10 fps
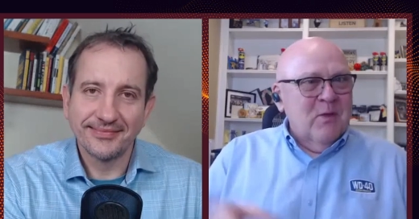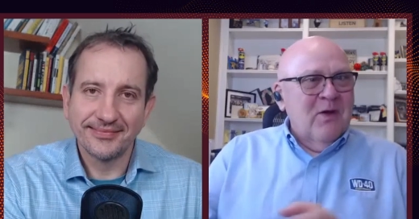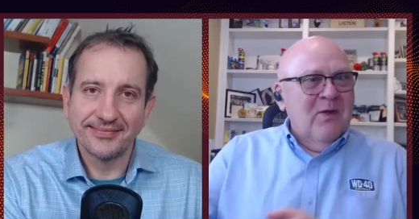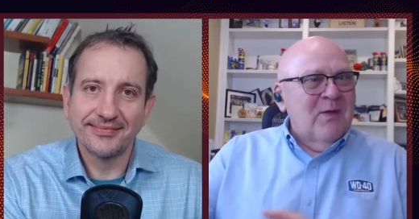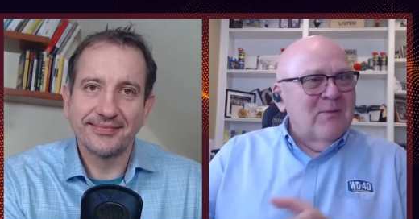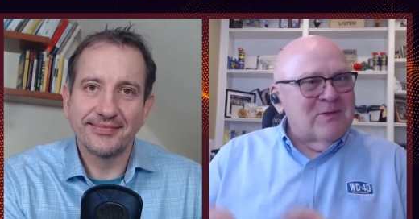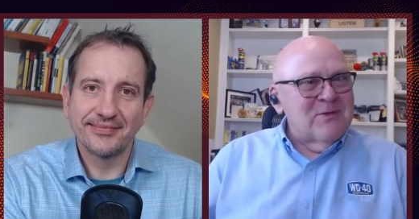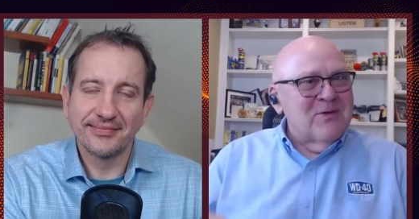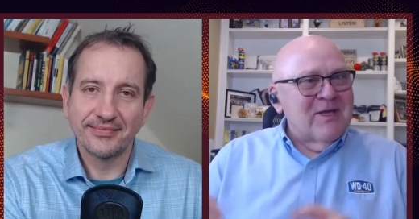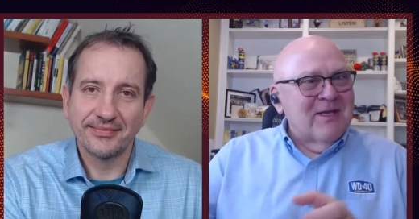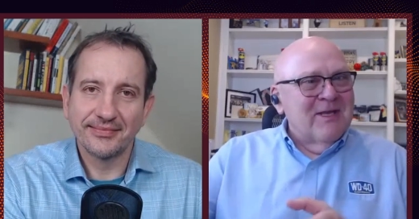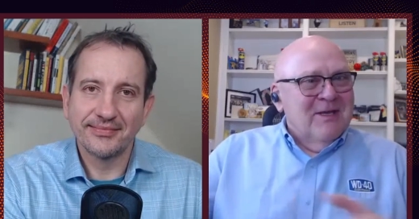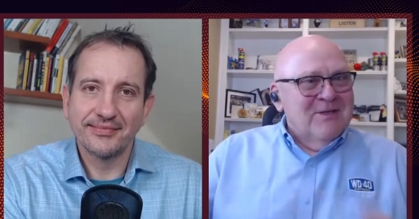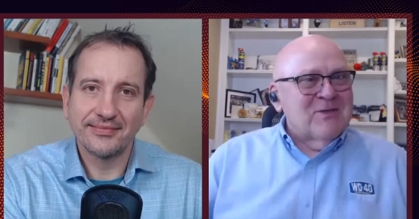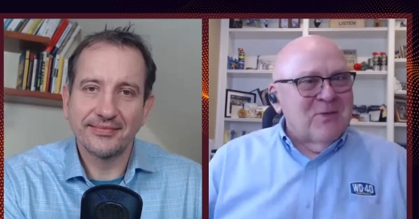Speaker 1: while they were talking
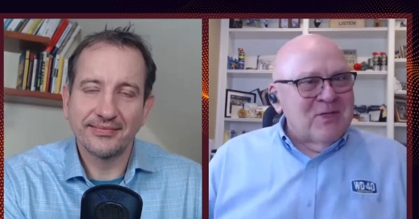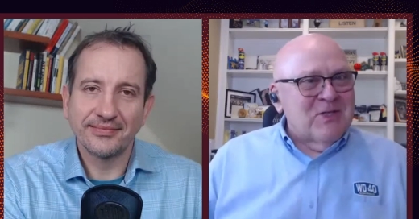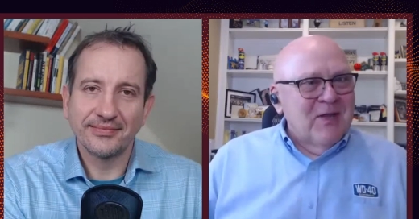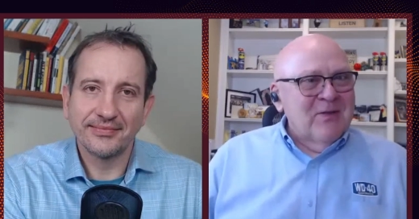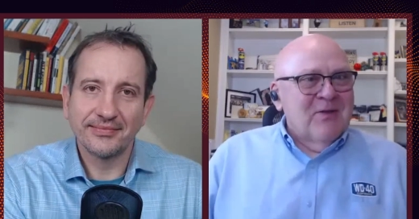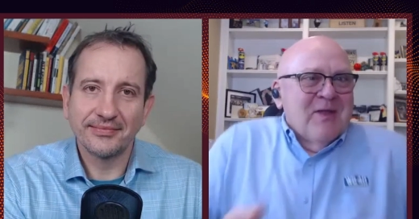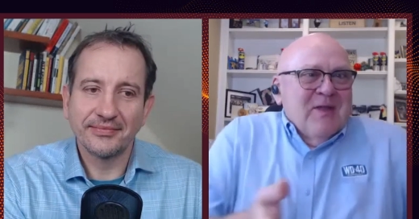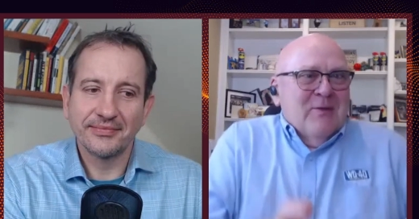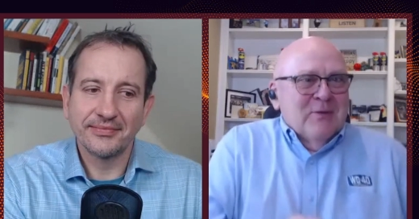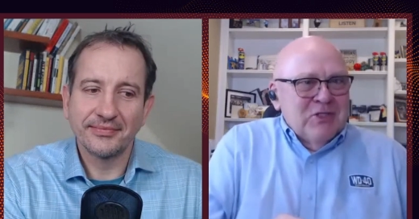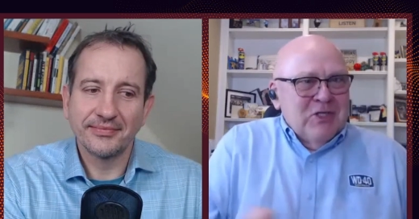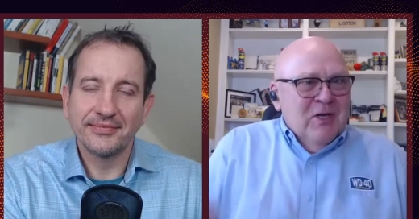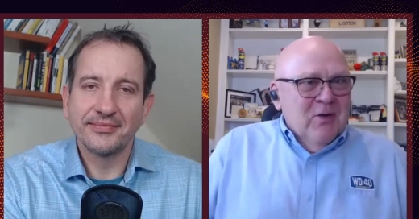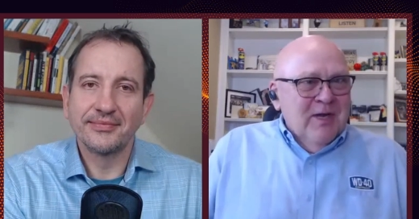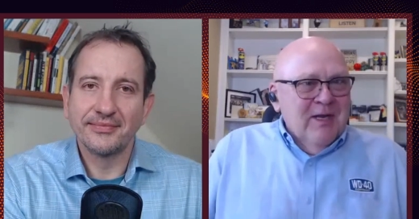to each other, and then they were
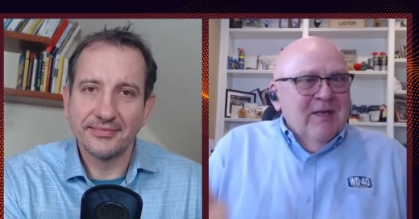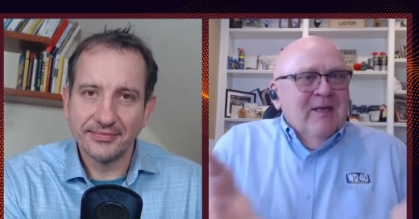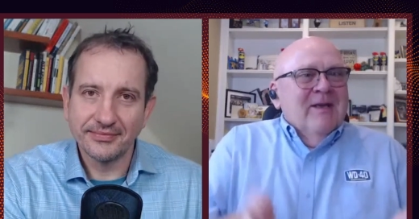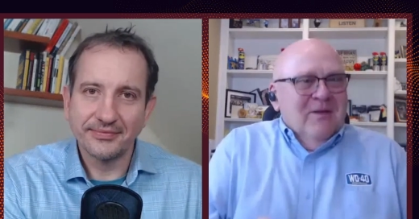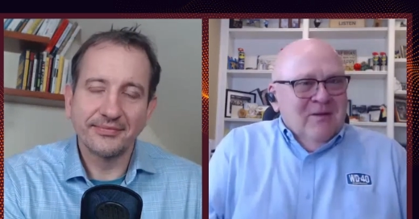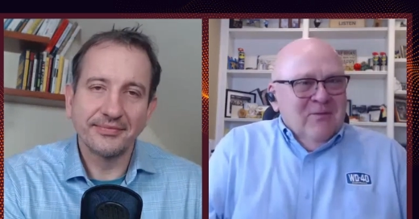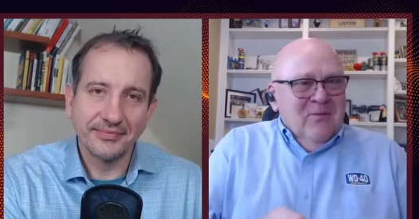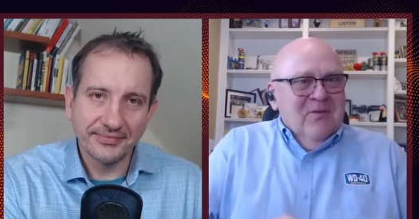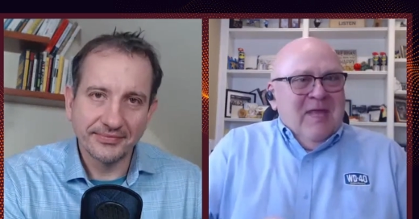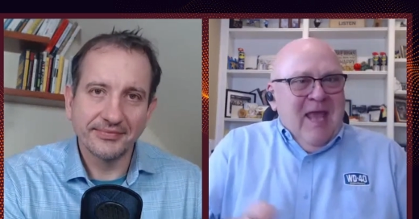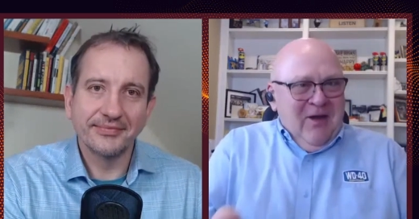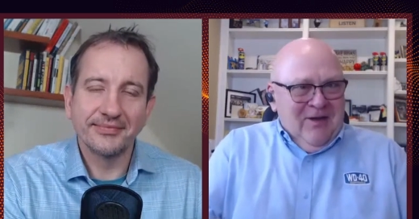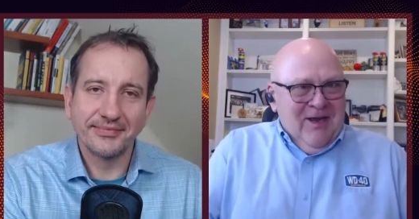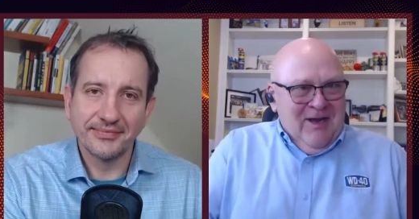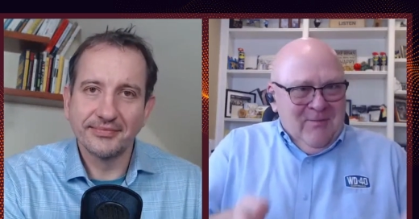sharing, the
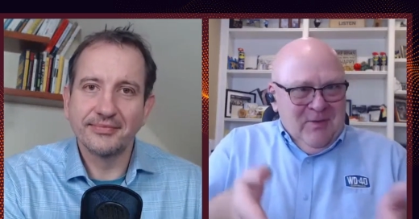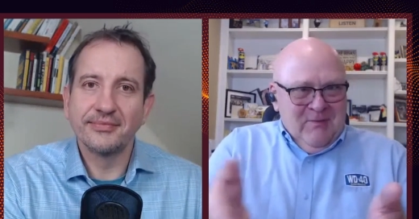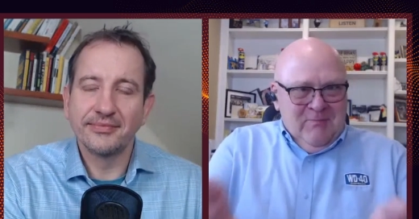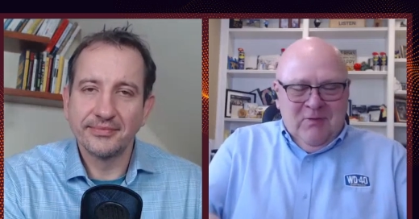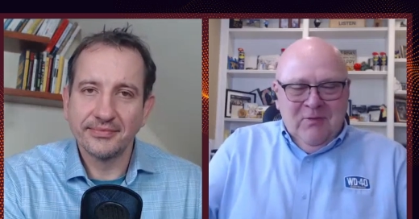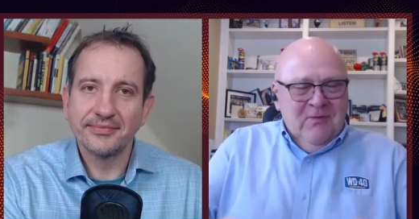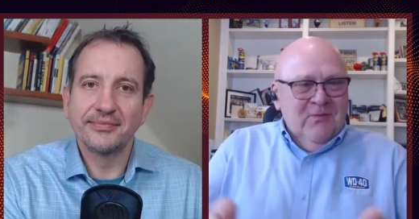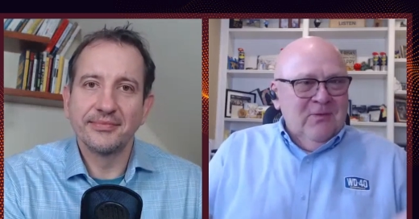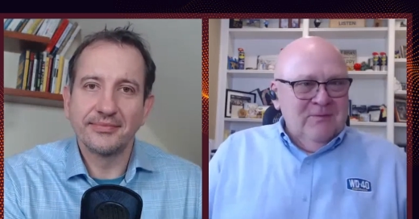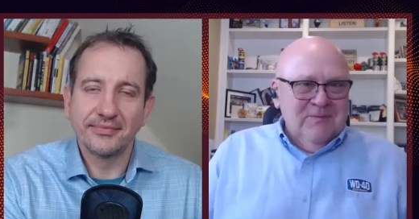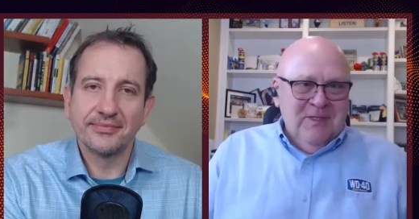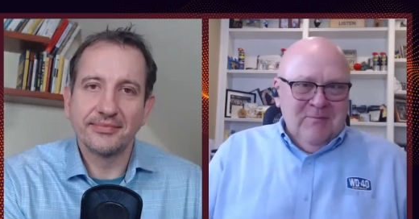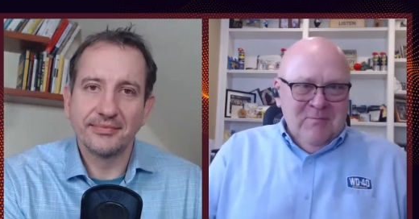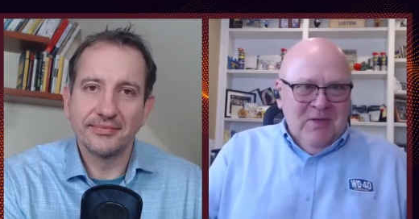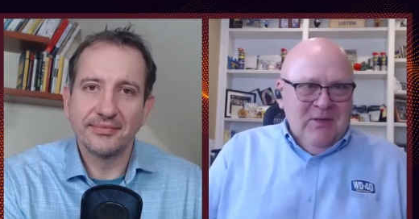outcome, the beautiful
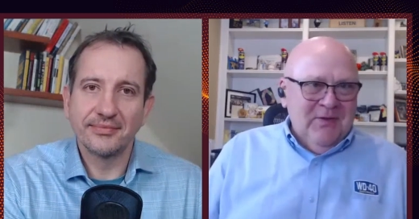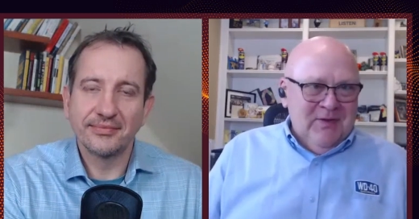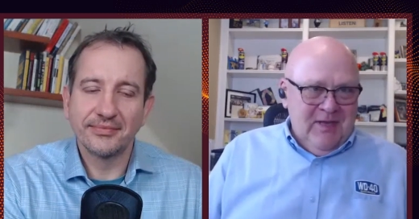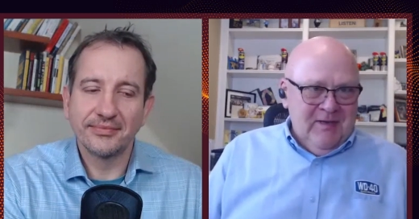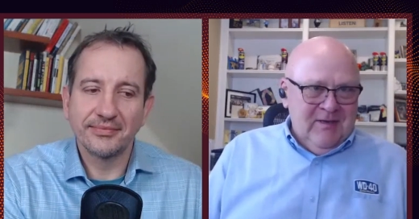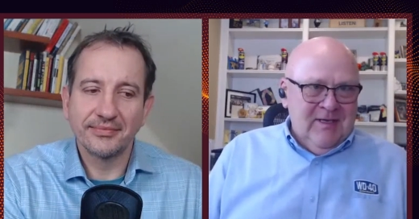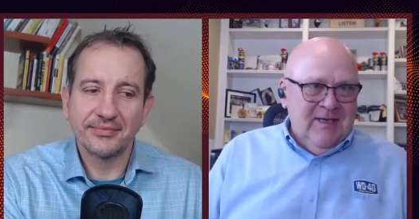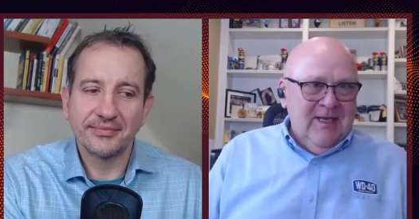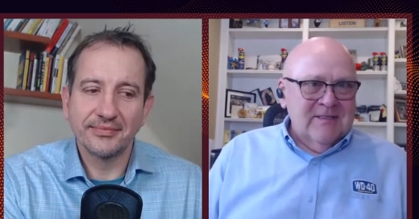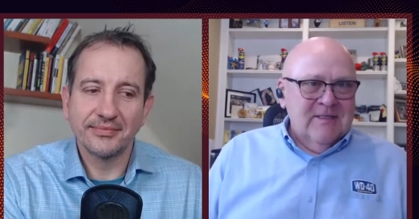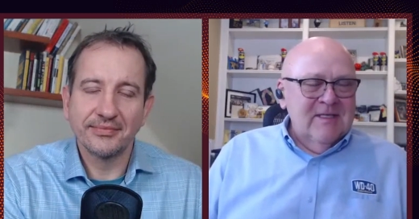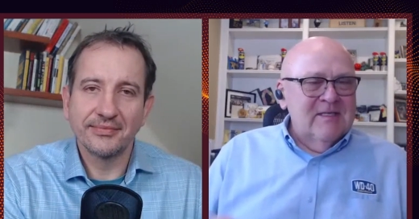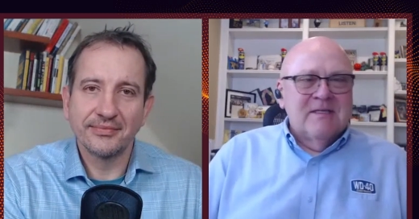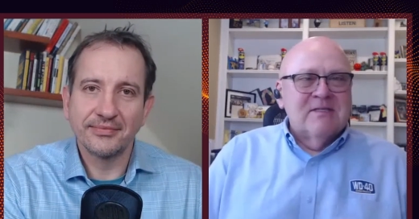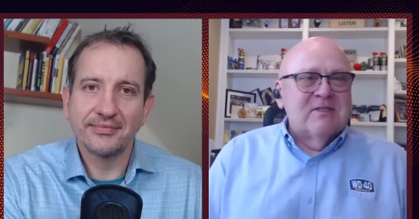meal that they connected.
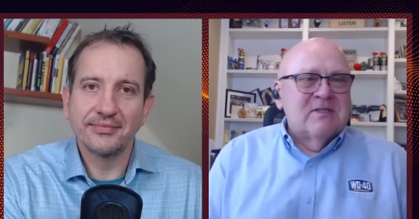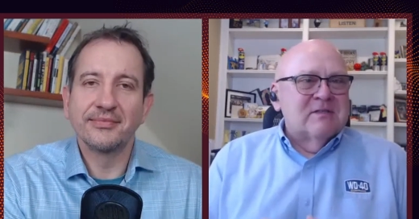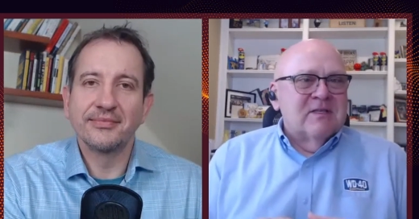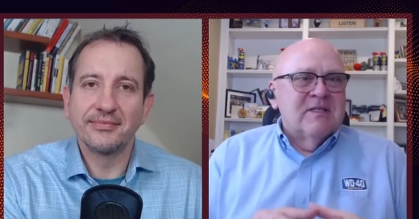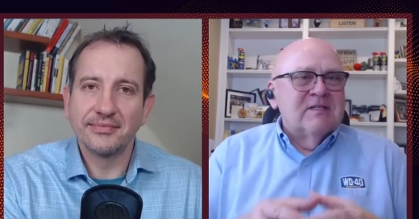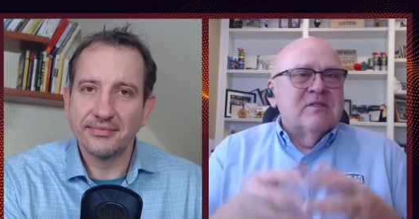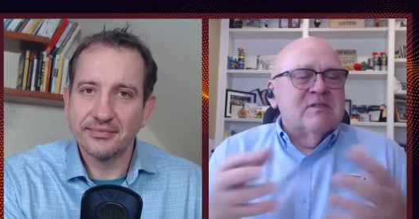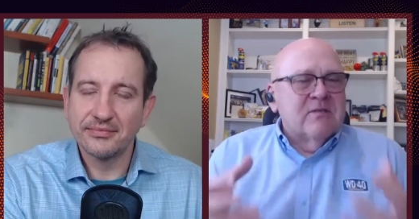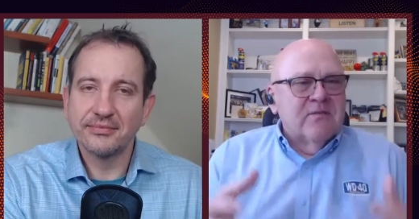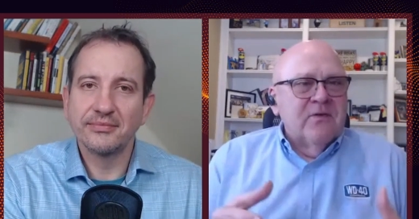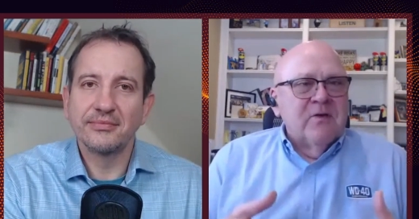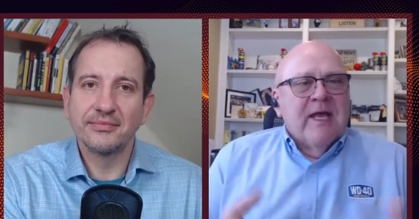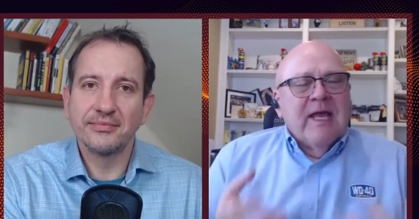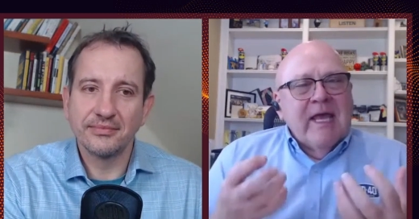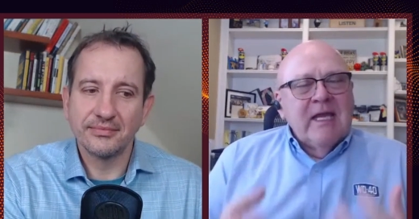These are just a few.